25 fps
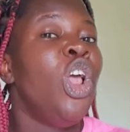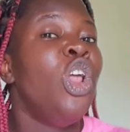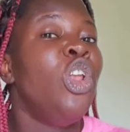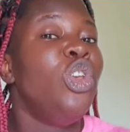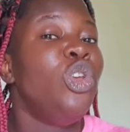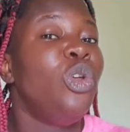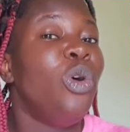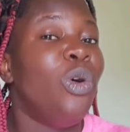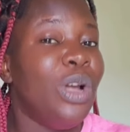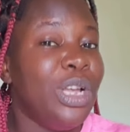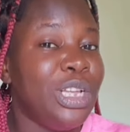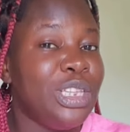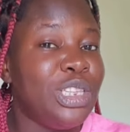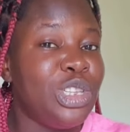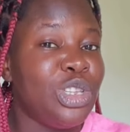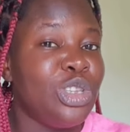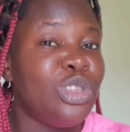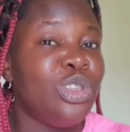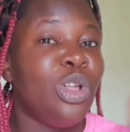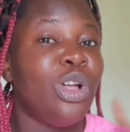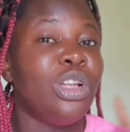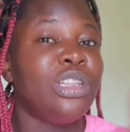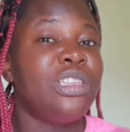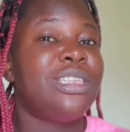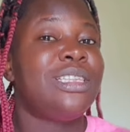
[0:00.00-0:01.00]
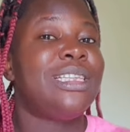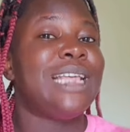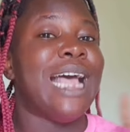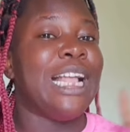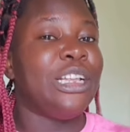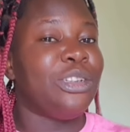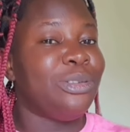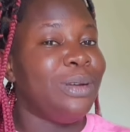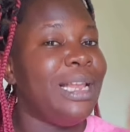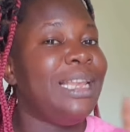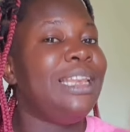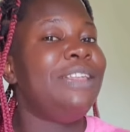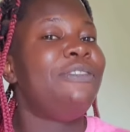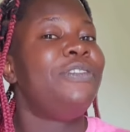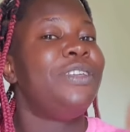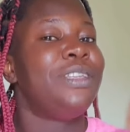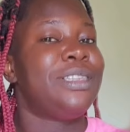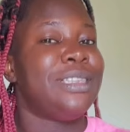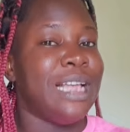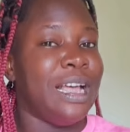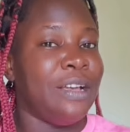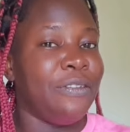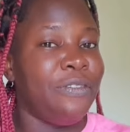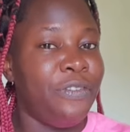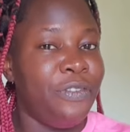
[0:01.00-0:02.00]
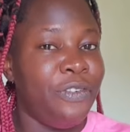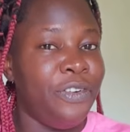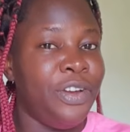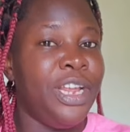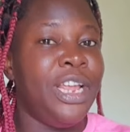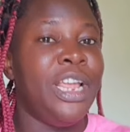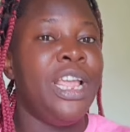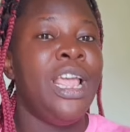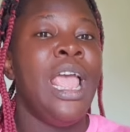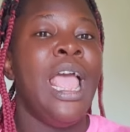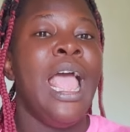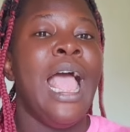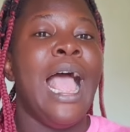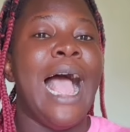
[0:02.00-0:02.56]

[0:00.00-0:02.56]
no, it is not actually visa free.